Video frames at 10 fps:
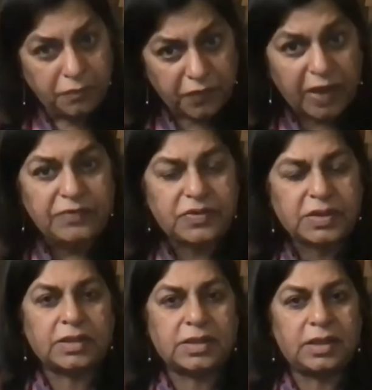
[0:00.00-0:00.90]

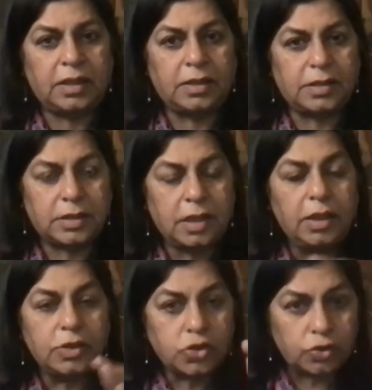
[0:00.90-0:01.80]
5-6 years.
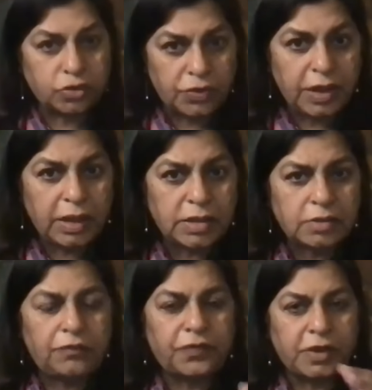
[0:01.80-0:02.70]
So 3 years
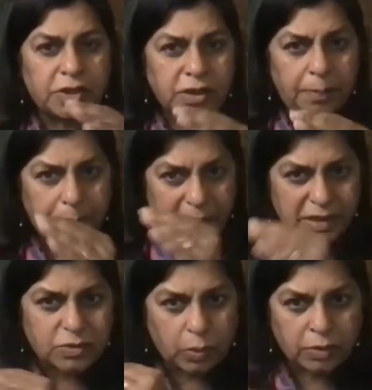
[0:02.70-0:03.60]
of friendship
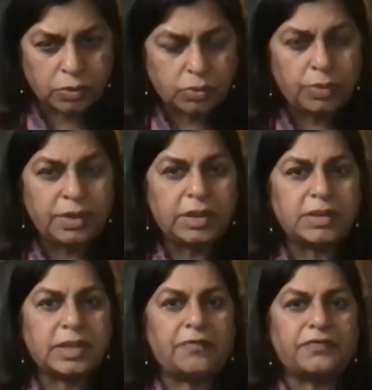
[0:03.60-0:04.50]
plus 1 or 2
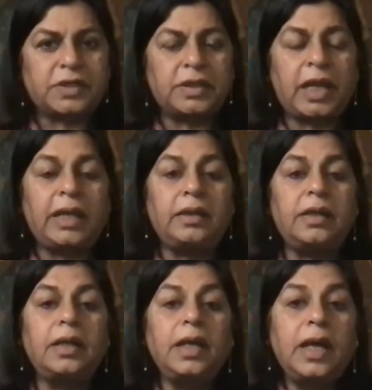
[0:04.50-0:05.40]
years after that.
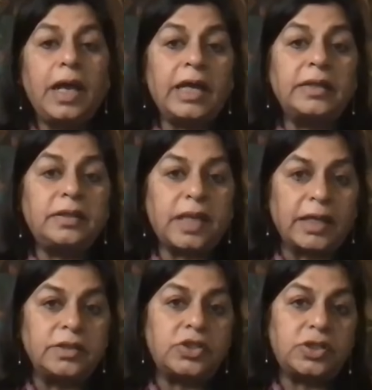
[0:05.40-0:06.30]
And
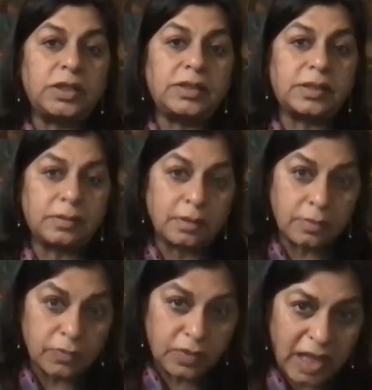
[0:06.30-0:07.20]
then she's
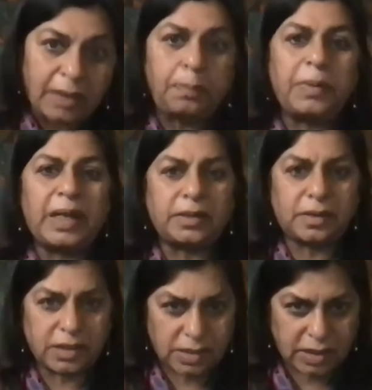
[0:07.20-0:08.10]
then made
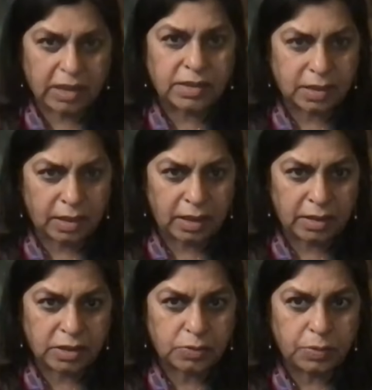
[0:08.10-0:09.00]
this case
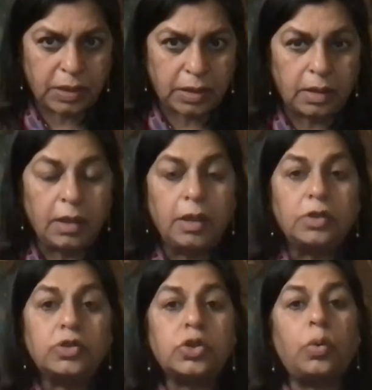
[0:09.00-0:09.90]
against me.
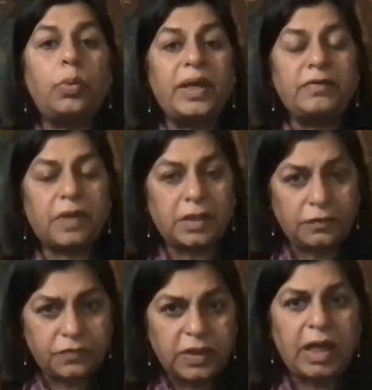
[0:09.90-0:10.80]
So when one
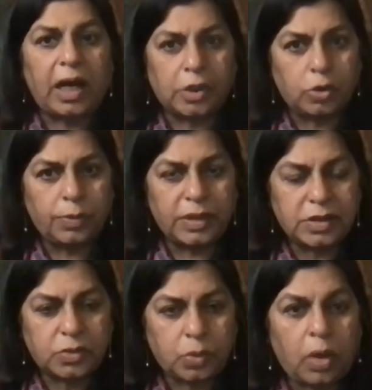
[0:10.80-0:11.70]
of the
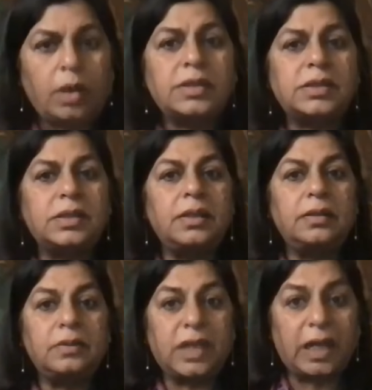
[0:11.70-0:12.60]
arguments was
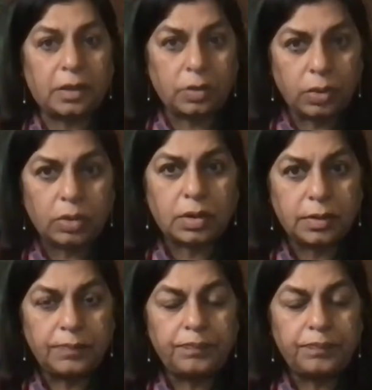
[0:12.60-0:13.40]
that, look,